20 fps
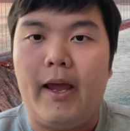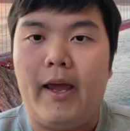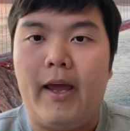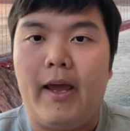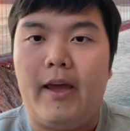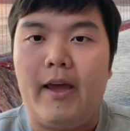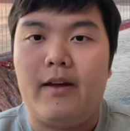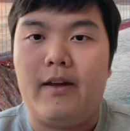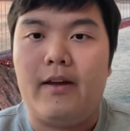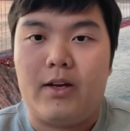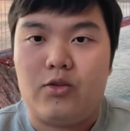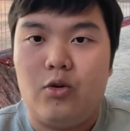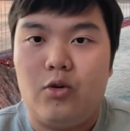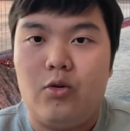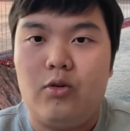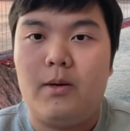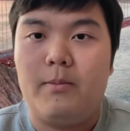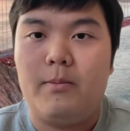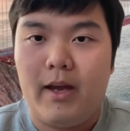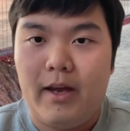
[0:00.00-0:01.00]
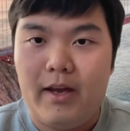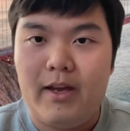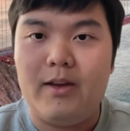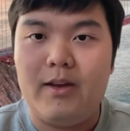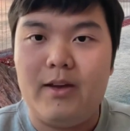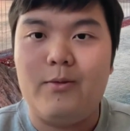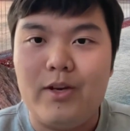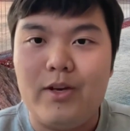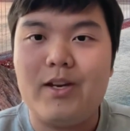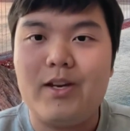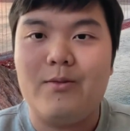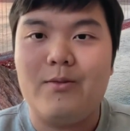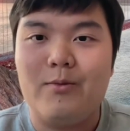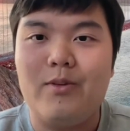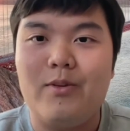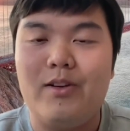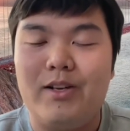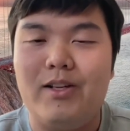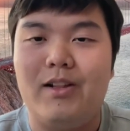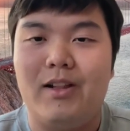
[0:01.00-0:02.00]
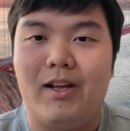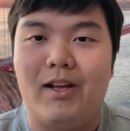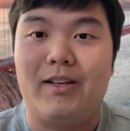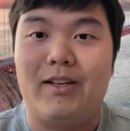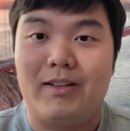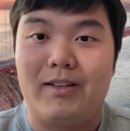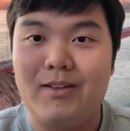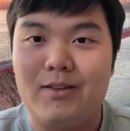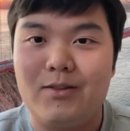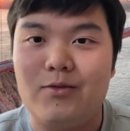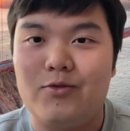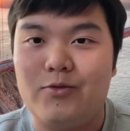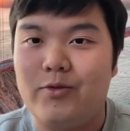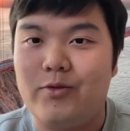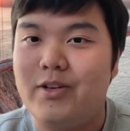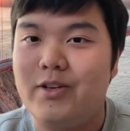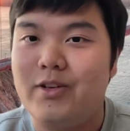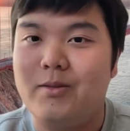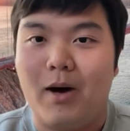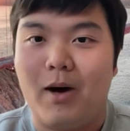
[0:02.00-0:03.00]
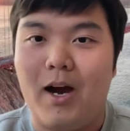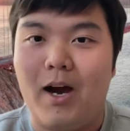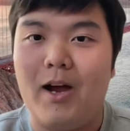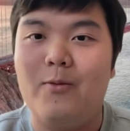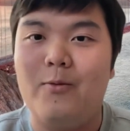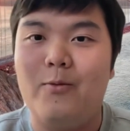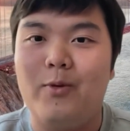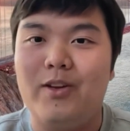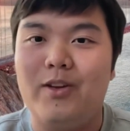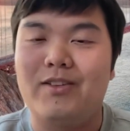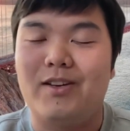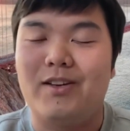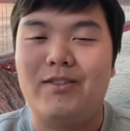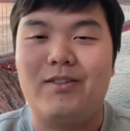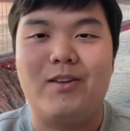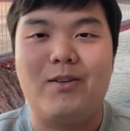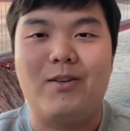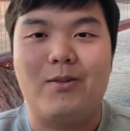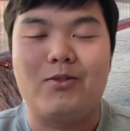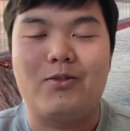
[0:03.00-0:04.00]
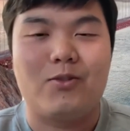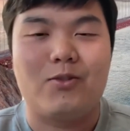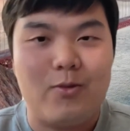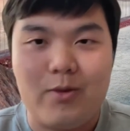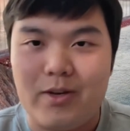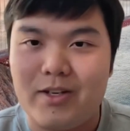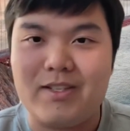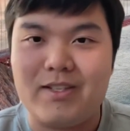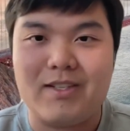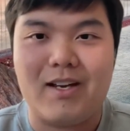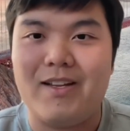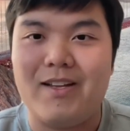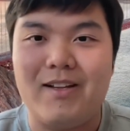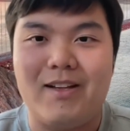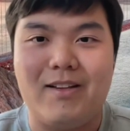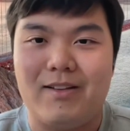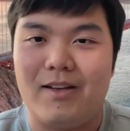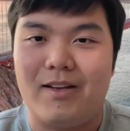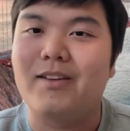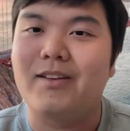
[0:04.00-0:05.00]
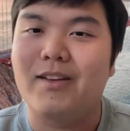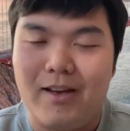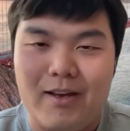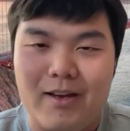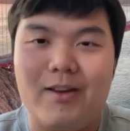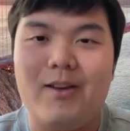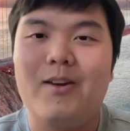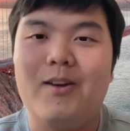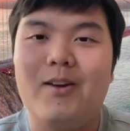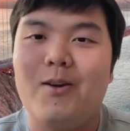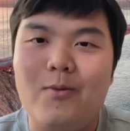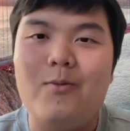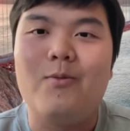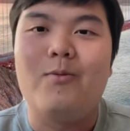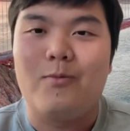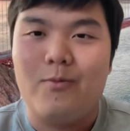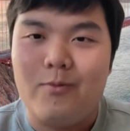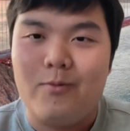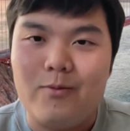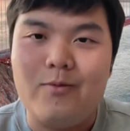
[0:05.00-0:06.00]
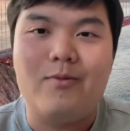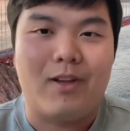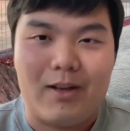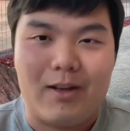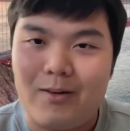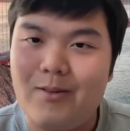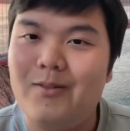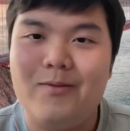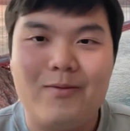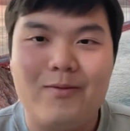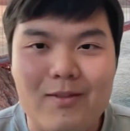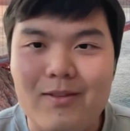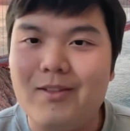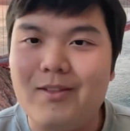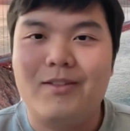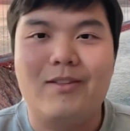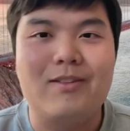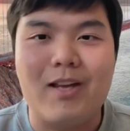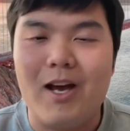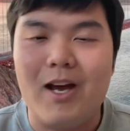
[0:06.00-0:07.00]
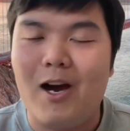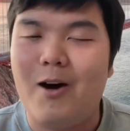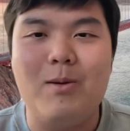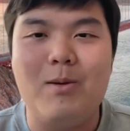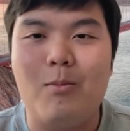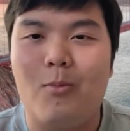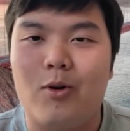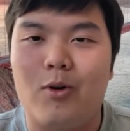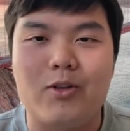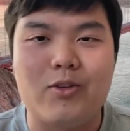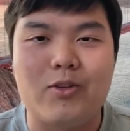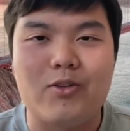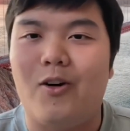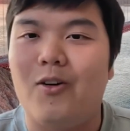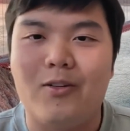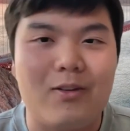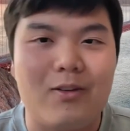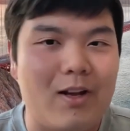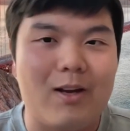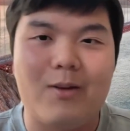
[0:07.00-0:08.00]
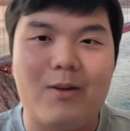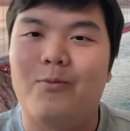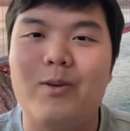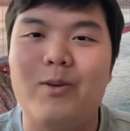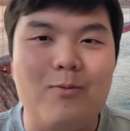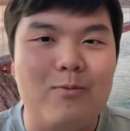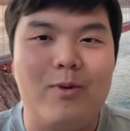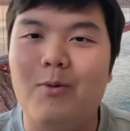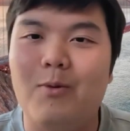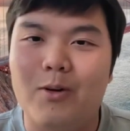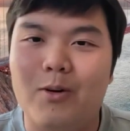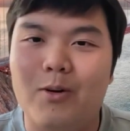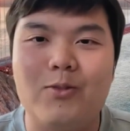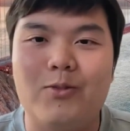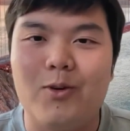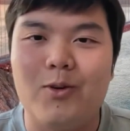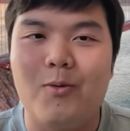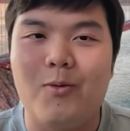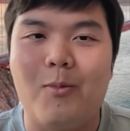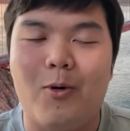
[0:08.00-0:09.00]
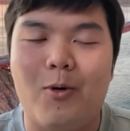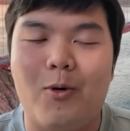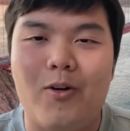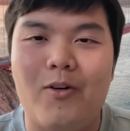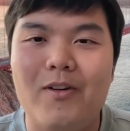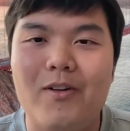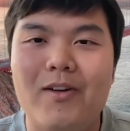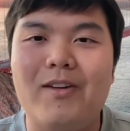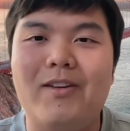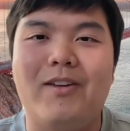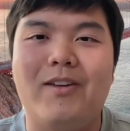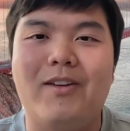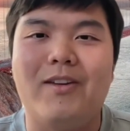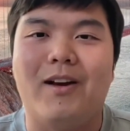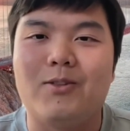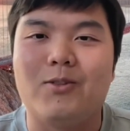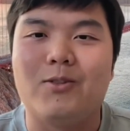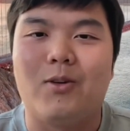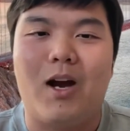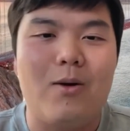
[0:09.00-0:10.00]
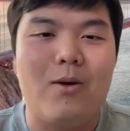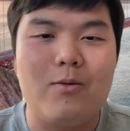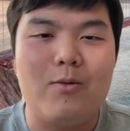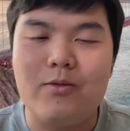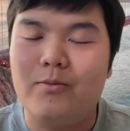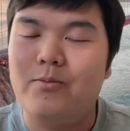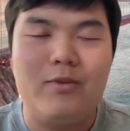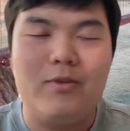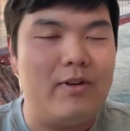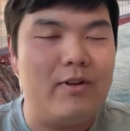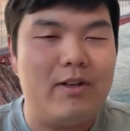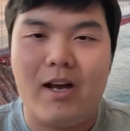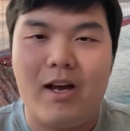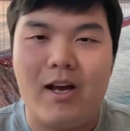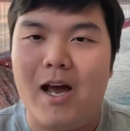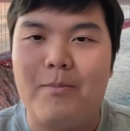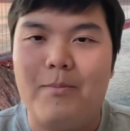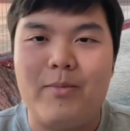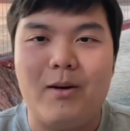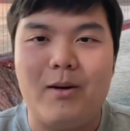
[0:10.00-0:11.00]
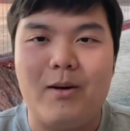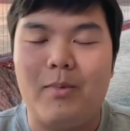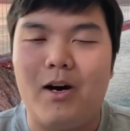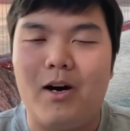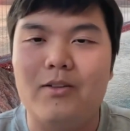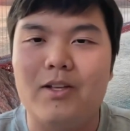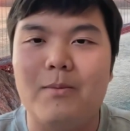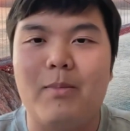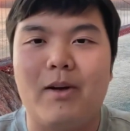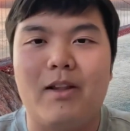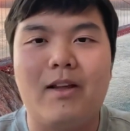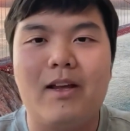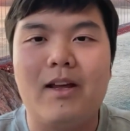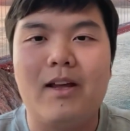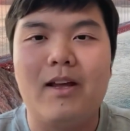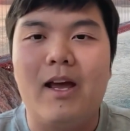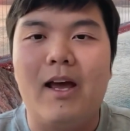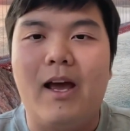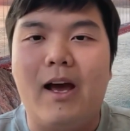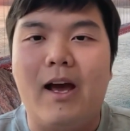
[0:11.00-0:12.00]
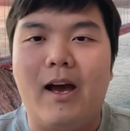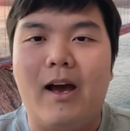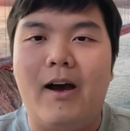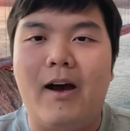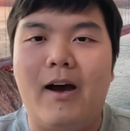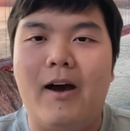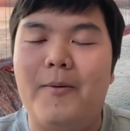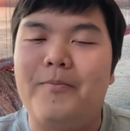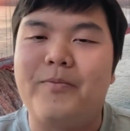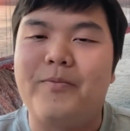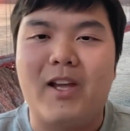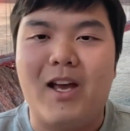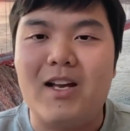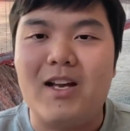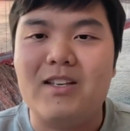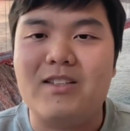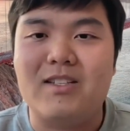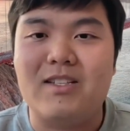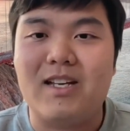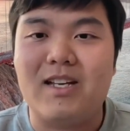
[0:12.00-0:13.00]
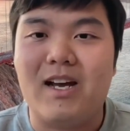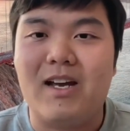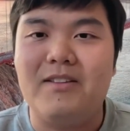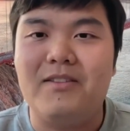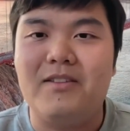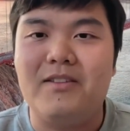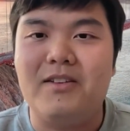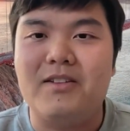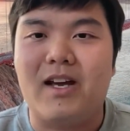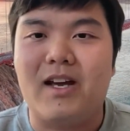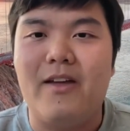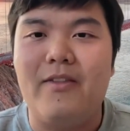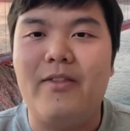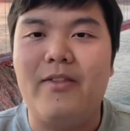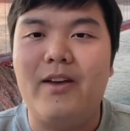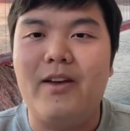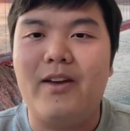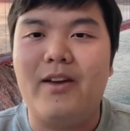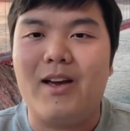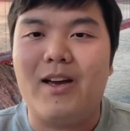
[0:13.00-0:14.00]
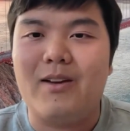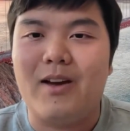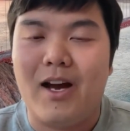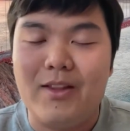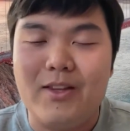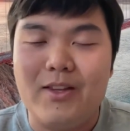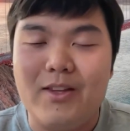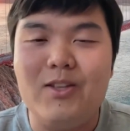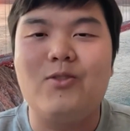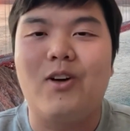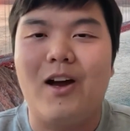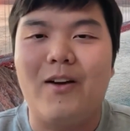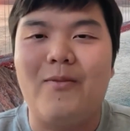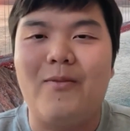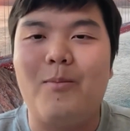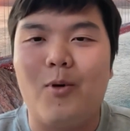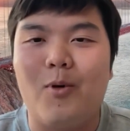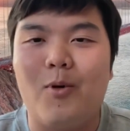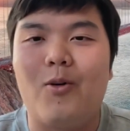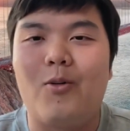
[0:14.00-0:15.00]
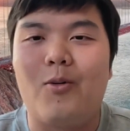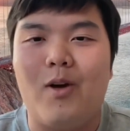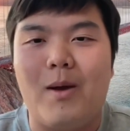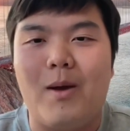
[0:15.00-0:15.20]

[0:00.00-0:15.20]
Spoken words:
And I told them, hey, we can really like treat bindweeds, and they were so excited, and they, hey, like tell me more, Tong. Like we want to know more. Yeah, so I was really happy about it. But as a scientist, I think I need to have more